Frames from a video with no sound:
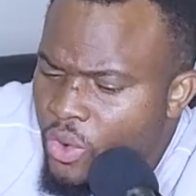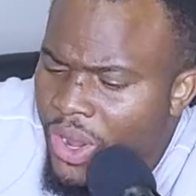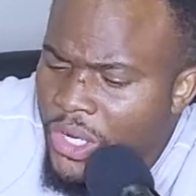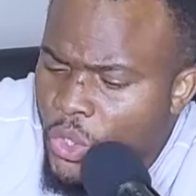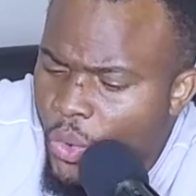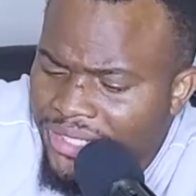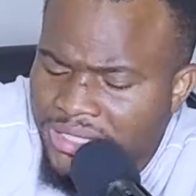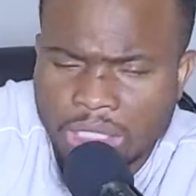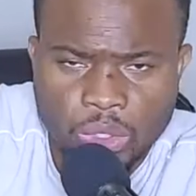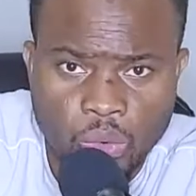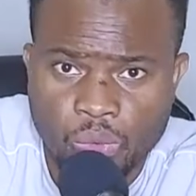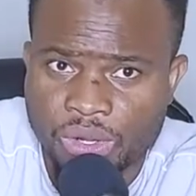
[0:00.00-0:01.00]
go anoint the
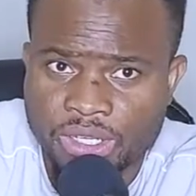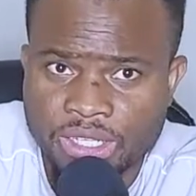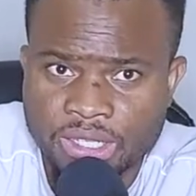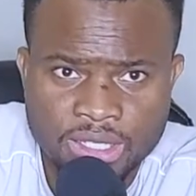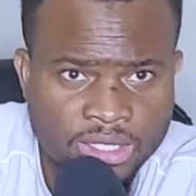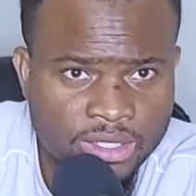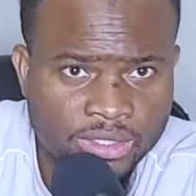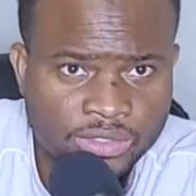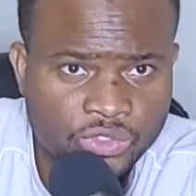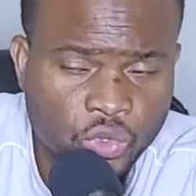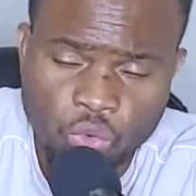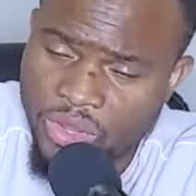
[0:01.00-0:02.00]
Lord.
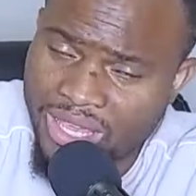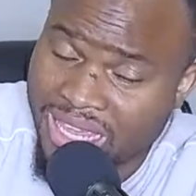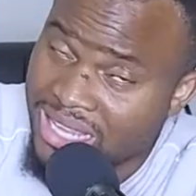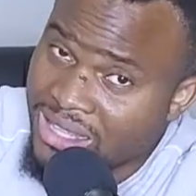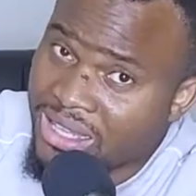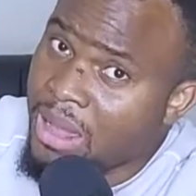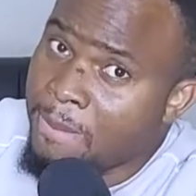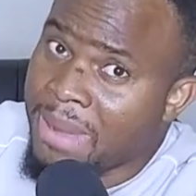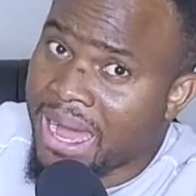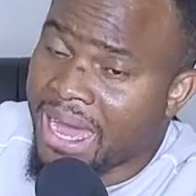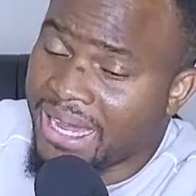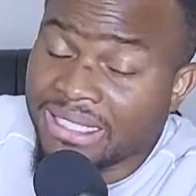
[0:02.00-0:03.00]
So in their
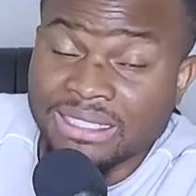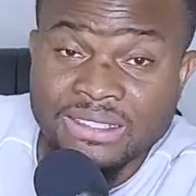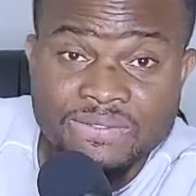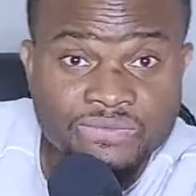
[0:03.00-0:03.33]
mind,